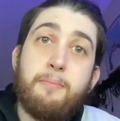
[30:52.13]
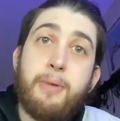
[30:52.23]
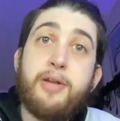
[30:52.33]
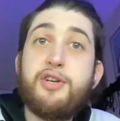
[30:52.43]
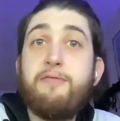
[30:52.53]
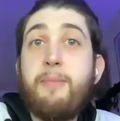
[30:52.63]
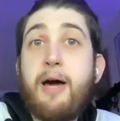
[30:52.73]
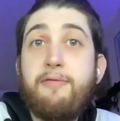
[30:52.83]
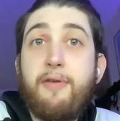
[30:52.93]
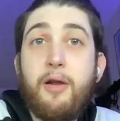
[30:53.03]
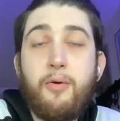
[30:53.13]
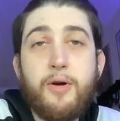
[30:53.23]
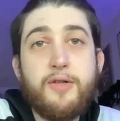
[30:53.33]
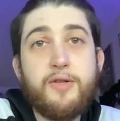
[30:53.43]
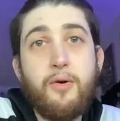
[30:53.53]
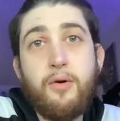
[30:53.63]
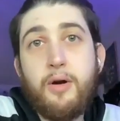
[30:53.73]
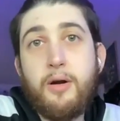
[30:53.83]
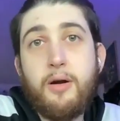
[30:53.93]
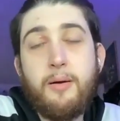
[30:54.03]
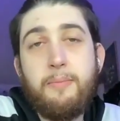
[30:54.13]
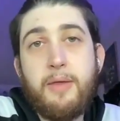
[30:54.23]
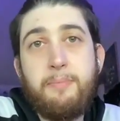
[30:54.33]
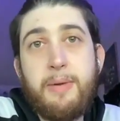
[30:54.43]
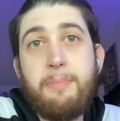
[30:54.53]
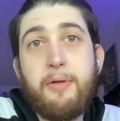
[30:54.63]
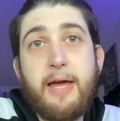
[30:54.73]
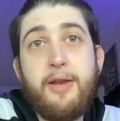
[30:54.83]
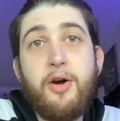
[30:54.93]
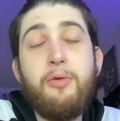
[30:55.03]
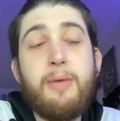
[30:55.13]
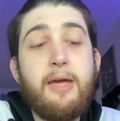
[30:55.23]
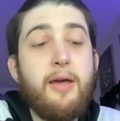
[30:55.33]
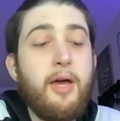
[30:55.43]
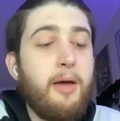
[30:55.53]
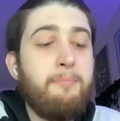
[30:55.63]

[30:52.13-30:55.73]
bunch of my followers or the people that know me.